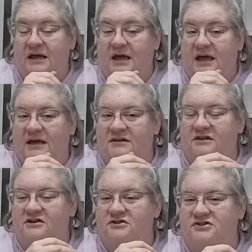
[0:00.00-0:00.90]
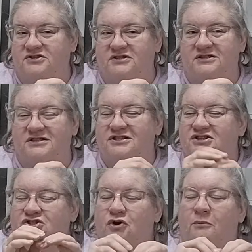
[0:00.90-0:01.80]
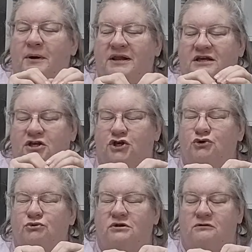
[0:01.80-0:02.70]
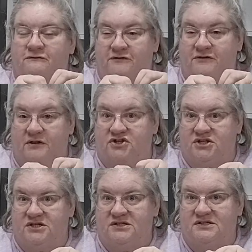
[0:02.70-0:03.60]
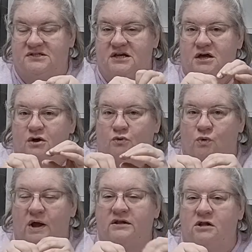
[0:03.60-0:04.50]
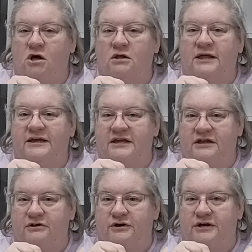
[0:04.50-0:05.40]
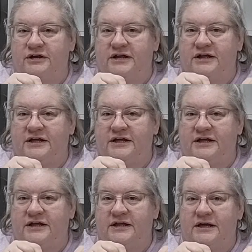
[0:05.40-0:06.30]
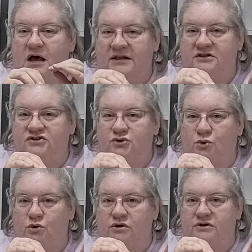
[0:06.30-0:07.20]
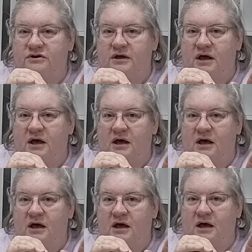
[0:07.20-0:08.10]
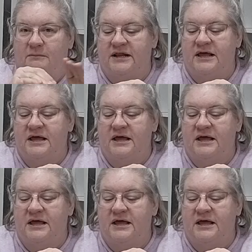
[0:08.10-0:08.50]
And there's so many cute little villages right along Lake Erie headed toward Michigan.